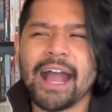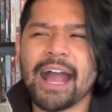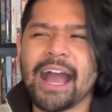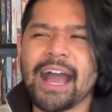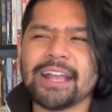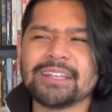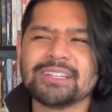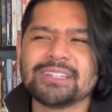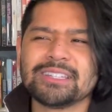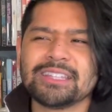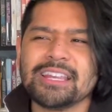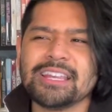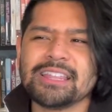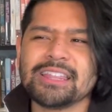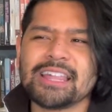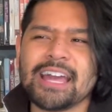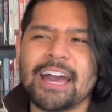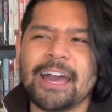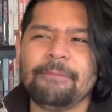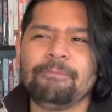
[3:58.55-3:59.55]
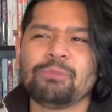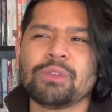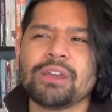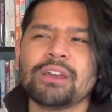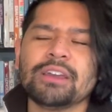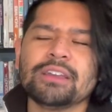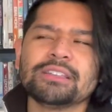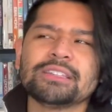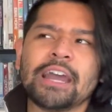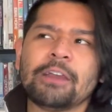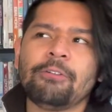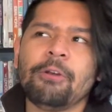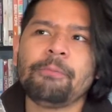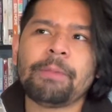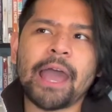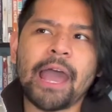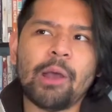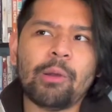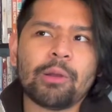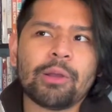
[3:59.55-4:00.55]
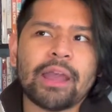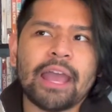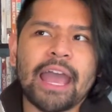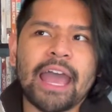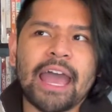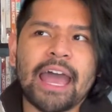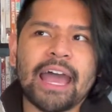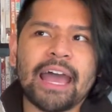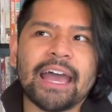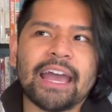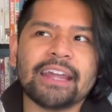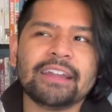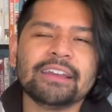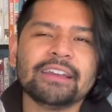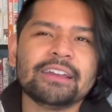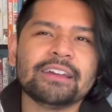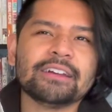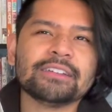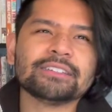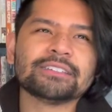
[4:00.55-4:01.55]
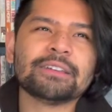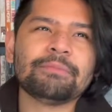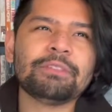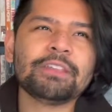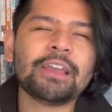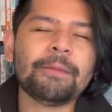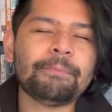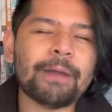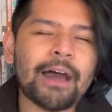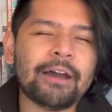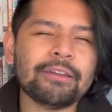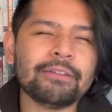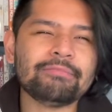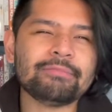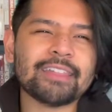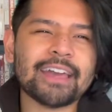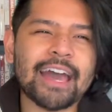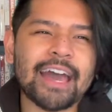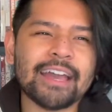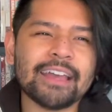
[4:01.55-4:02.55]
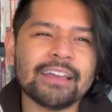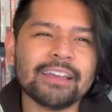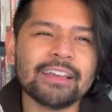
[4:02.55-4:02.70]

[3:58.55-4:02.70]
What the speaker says: I just think that Tyrone Power had something about him that